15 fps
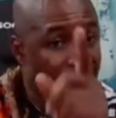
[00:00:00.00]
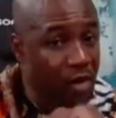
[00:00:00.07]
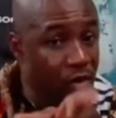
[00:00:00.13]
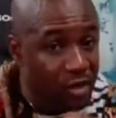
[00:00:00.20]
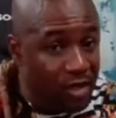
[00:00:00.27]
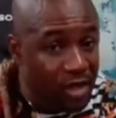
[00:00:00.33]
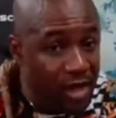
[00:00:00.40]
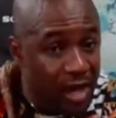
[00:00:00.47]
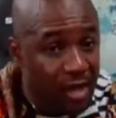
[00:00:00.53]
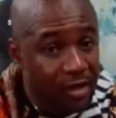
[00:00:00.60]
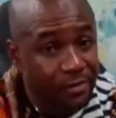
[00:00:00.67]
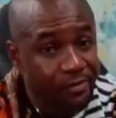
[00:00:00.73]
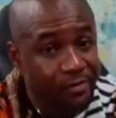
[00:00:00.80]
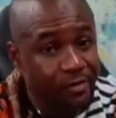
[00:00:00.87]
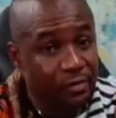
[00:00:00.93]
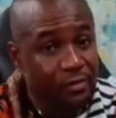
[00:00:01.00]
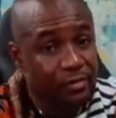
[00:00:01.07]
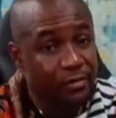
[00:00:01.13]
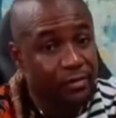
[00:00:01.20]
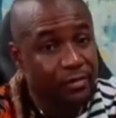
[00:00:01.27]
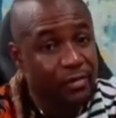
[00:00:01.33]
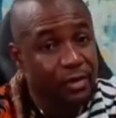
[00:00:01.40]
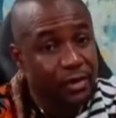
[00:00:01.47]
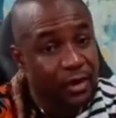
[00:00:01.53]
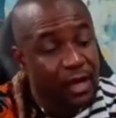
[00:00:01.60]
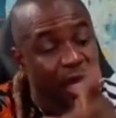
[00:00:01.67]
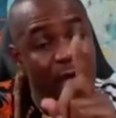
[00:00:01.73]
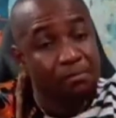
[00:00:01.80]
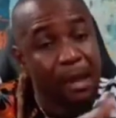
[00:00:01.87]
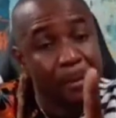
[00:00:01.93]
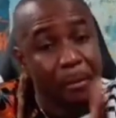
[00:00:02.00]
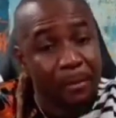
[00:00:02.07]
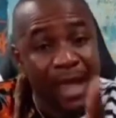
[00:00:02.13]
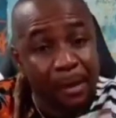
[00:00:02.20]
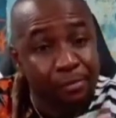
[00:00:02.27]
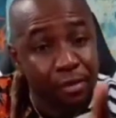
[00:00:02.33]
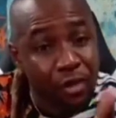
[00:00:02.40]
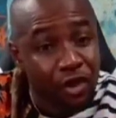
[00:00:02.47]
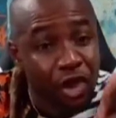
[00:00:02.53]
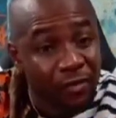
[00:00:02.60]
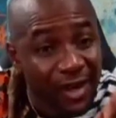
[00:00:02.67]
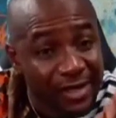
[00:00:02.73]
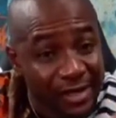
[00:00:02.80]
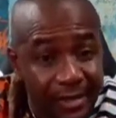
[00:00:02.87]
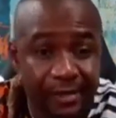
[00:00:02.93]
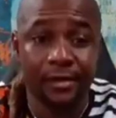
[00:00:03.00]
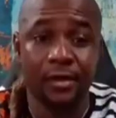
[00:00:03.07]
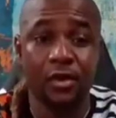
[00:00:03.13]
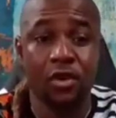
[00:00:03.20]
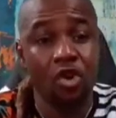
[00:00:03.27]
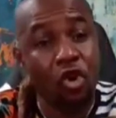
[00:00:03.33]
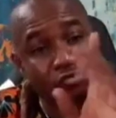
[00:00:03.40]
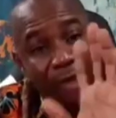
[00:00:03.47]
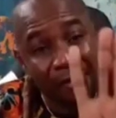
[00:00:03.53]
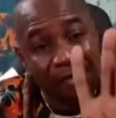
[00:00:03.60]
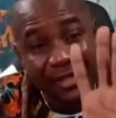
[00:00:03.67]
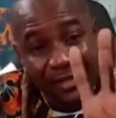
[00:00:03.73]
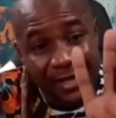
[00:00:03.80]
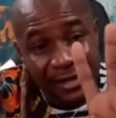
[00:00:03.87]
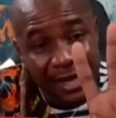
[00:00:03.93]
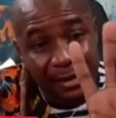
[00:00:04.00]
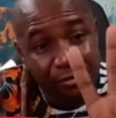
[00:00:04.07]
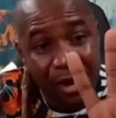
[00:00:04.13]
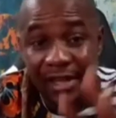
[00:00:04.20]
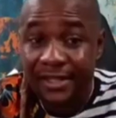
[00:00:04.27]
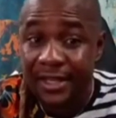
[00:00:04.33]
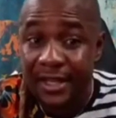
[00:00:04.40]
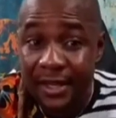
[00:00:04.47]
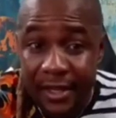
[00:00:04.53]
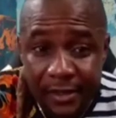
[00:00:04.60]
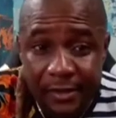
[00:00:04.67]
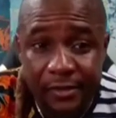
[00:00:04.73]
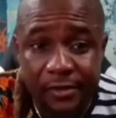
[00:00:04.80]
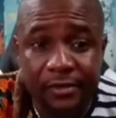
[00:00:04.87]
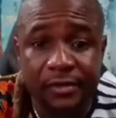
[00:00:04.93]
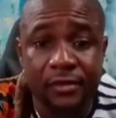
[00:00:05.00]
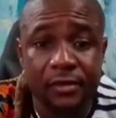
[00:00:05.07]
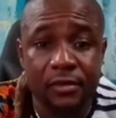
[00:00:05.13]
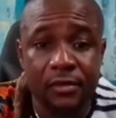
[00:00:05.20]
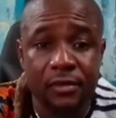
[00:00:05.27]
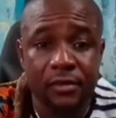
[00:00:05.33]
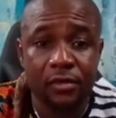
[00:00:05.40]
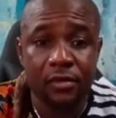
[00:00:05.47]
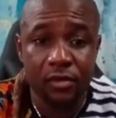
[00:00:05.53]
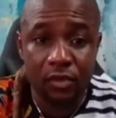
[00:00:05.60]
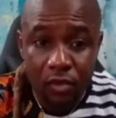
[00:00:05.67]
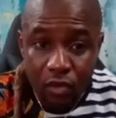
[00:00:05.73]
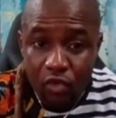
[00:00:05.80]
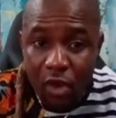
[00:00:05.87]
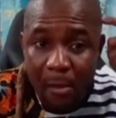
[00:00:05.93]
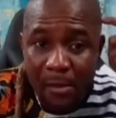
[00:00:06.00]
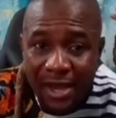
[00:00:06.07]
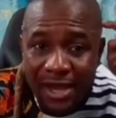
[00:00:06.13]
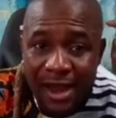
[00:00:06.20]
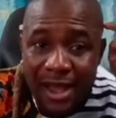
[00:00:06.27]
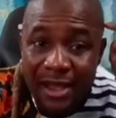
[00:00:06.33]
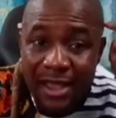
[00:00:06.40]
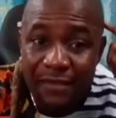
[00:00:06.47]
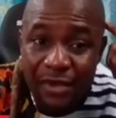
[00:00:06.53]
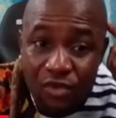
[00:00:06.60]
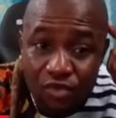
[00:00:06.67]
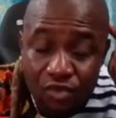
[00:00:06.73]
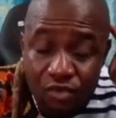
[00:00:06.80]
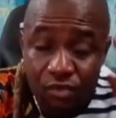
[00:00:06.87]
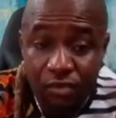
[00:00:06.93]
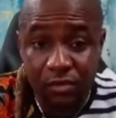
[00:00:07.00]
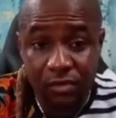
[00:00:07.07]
look here ikpe papa ya boss yo wande ogba bi sen le bo ariti ne no wa make na ngemi wu